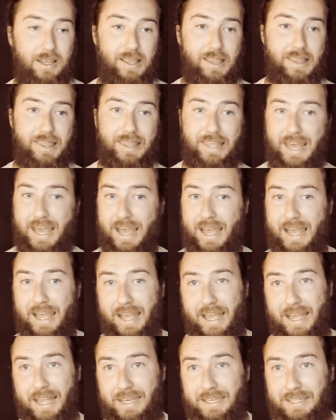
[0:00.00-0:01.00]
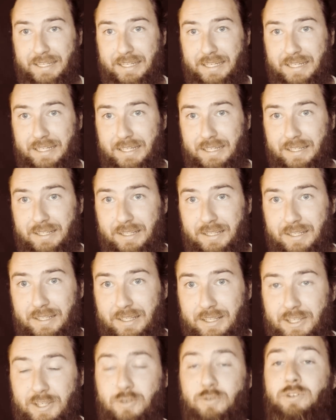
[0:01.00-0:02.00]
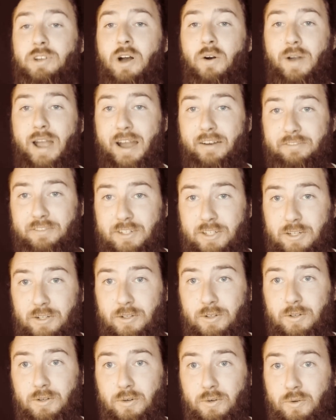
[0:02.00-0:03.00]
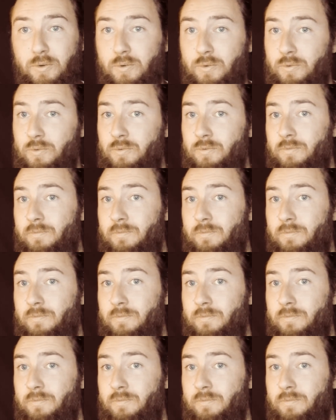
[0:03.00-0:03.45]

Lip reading: that you don't have to